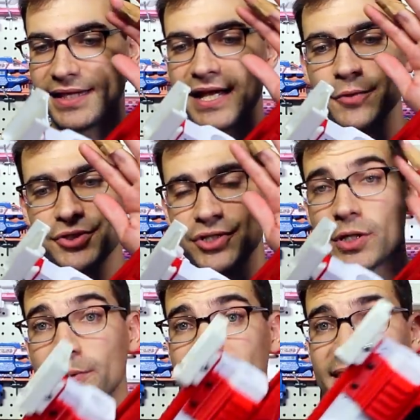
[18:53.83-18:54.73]
like what you're
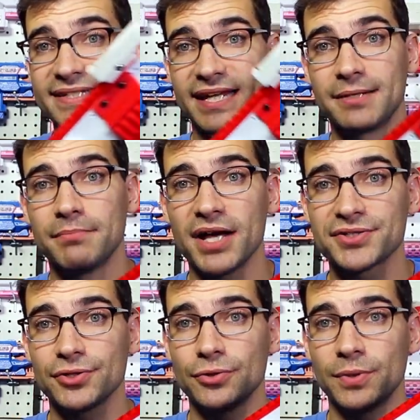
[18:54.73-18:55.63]
doing with the extended
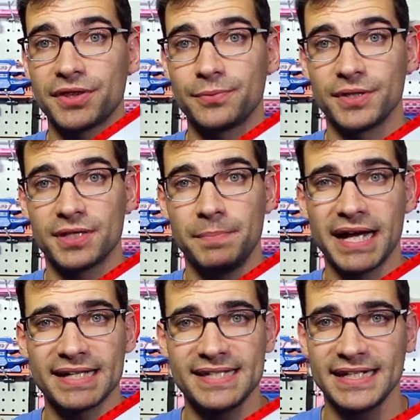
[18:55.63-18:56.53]
muzzle, with the
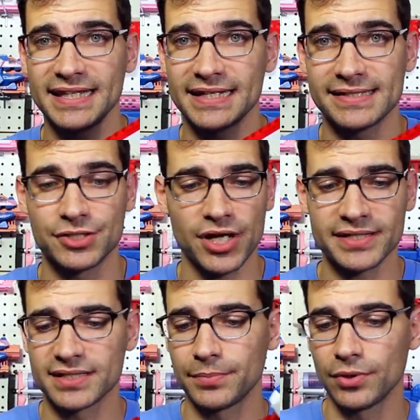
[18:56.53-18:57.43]
Picatinny that's
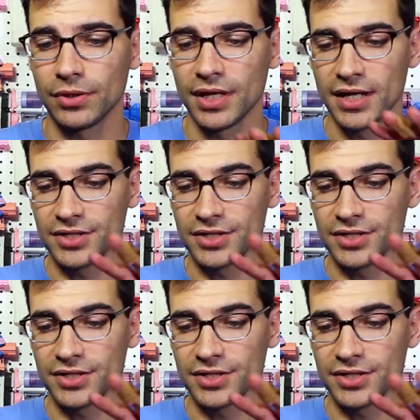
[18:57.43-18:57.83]
adjustable.